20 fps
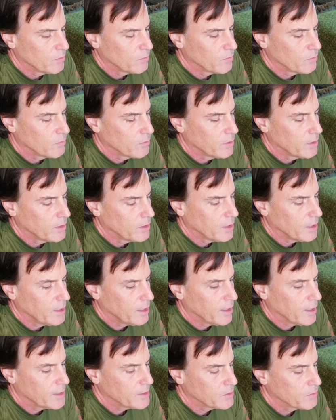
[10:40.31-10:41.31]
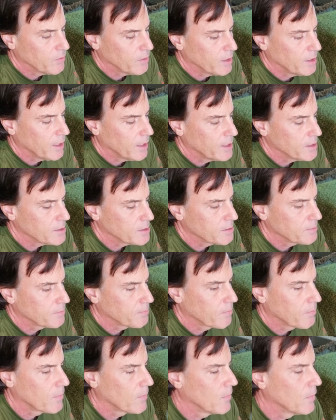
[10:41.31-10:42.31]
Really nice, really nice.
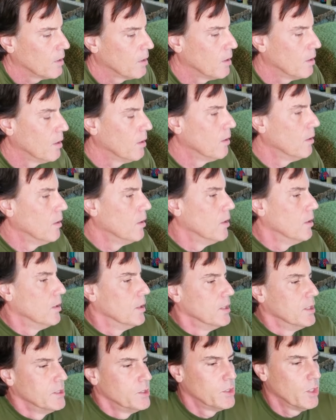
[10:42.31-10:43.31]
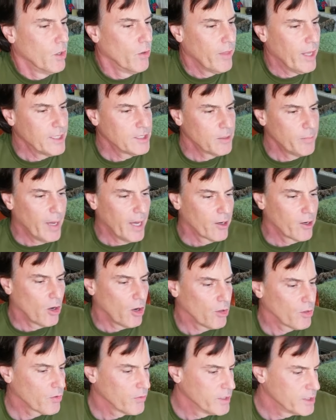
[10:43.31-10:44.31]
So that's about
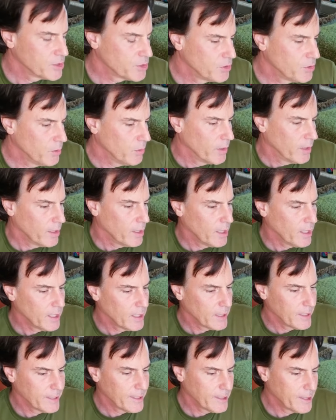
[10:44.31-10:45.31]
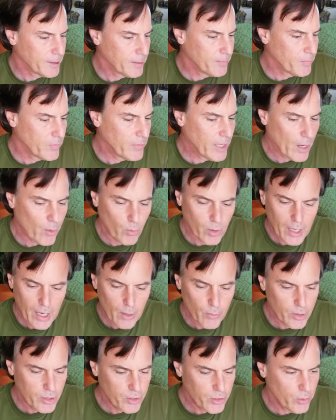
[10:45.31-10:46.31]
all there is to it. Now what I
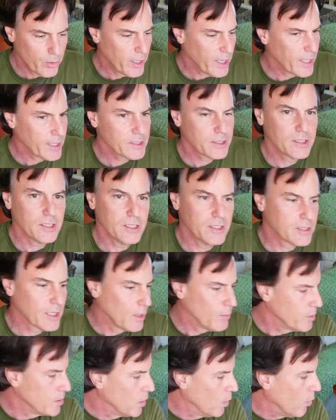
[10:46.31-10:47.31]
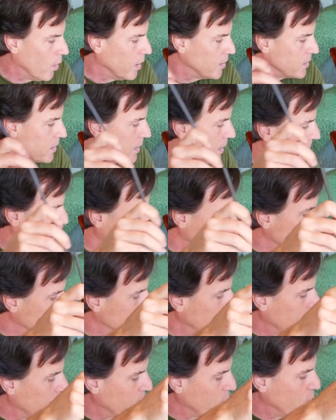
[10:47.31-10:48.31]
would do next is I would go on to the next
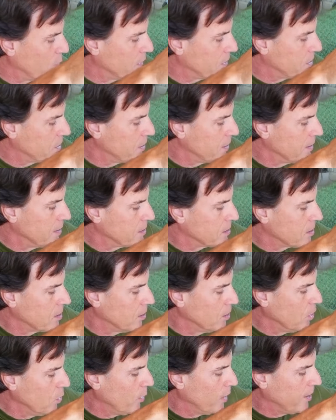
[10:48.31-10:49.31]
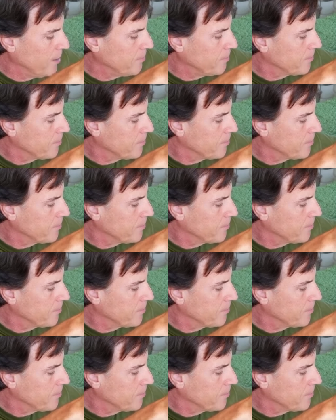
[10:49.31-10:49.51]
step, which is gluing.